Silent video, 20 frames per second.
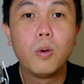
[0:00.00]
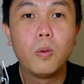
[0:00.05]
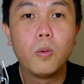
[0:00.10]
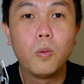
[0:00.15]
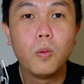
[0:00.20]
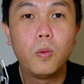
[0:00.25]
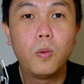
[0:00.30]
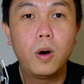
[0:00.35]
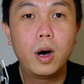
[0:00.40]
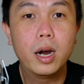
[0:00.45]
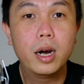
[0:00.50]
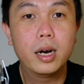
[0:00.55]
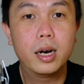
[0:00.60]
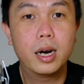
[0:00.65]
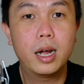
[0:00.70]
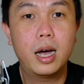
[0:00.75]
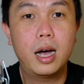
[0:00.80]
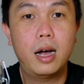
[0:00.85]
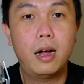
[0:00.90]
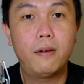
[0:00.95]

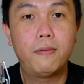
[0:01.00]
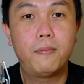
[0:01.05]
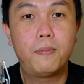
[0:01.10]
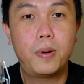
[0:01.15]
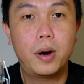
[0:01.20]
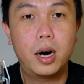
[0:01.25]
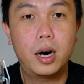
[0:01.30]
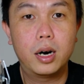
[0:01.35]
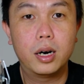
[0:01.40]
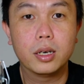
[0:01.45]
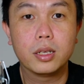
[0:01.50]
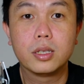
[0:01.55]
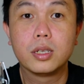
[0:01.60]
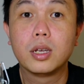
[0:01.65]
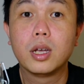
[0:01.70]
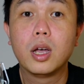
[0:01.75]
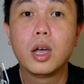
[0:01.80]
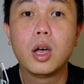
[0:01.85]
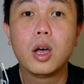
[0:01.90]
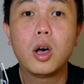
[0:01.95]
1.5 part
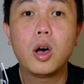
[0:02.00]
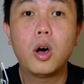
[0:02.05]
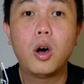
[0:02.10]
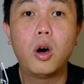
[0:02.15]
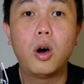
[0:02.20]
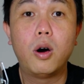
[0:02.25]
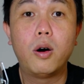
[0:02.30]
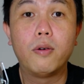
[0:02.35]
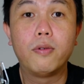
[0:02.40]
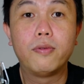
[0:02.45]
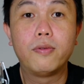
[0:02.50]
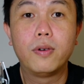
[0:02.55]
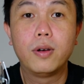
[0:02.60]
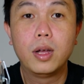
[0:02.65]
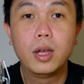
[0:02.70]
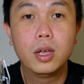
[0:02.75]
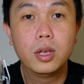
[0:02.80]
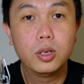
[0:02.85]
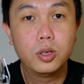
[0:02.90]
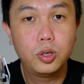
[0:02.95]
of
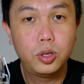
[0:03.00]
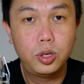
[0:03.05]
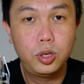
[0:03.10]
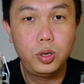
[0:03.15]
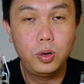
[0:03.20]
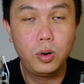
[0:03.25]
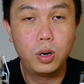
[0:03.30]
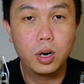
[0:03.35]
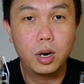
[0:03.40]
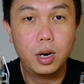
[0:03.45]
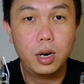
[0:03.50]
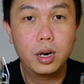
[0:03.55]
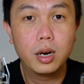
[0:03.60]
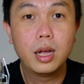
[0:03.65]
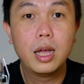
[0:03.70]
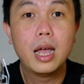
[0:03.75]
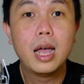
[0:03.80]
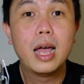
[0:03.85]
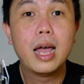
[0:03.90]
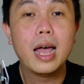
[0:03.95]
sugar
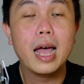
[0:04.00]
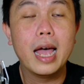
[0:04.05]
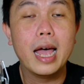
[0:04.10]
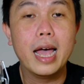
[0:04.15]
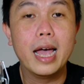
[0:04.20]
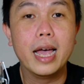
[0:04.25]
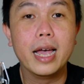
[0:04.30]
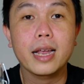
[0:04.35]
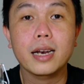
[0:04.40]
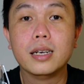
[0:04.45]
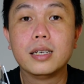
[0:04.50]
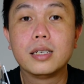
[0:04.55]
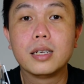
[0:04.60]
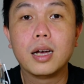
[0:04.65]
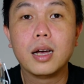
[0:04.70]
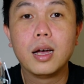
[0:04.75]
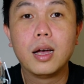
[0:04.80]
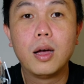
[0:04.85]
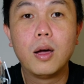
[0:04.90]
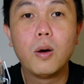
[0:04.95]
and
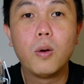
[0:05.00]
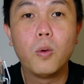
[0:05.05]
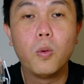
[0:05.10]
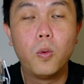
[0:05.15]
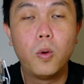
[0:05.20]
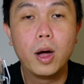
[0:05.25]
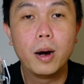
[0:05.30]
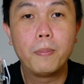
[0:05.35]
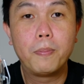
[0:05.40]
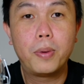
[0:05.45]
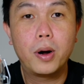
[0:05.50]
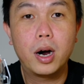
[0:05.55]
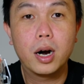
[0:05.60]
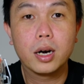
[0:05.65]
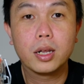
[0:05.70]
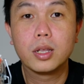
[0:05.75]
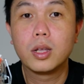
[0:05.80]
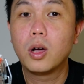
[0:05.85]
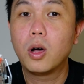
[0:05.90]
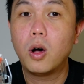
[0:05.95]
1
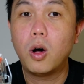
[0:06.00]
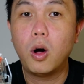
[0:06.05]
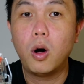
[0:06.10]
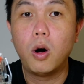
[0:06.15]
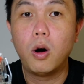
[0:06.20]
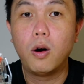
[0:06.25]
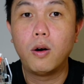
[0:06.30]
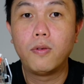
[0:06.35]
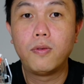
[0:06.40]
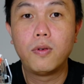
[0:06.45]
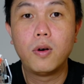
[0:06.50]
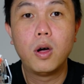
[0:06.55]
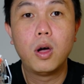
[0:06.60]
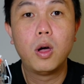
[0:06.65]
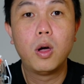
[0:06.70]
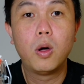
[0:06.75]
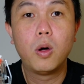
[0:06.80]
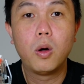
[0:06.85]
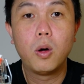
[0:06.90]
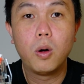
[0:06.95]
part of
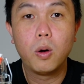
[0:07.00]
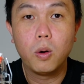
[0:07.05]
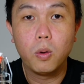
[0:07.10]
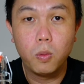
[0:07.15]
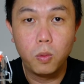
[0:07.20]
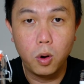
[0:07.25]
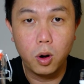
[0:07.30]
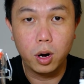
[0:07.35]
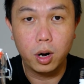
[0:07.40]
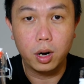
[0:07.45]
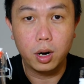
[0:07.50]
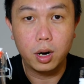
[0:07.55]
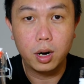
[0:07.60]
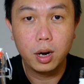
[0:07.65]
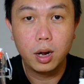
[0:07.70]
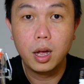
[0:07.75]
water.